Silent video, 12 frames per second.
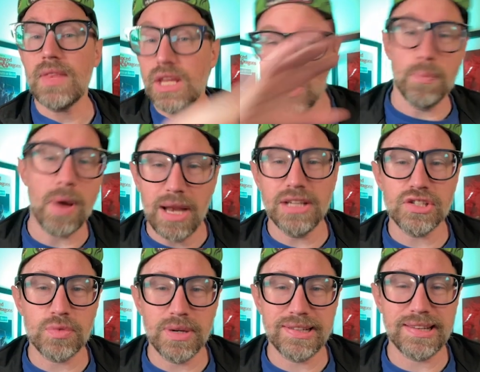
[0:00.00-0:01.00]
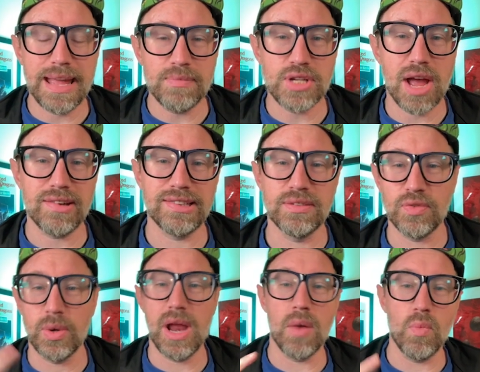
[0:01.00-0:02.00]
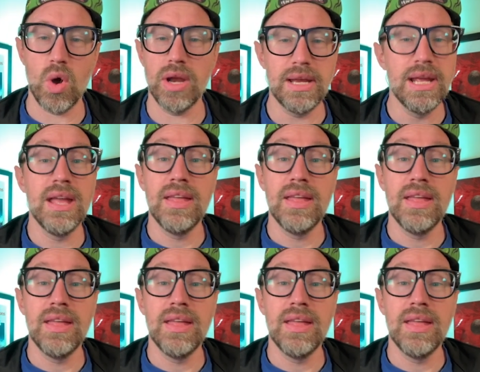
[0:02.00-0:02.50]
you probably just want to slam Chalice of the Void on 1.